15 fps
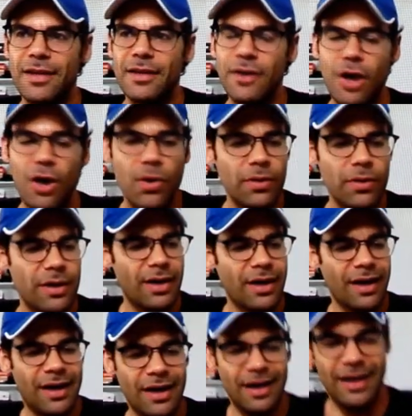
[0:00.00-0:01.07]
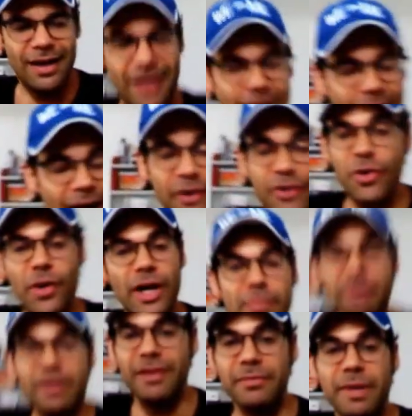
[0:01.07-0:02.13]
You know, I don't know
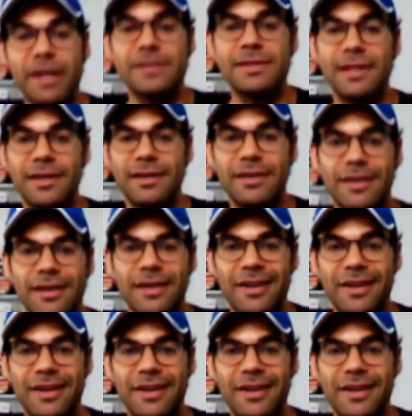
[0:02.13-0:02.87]
anybody that makes it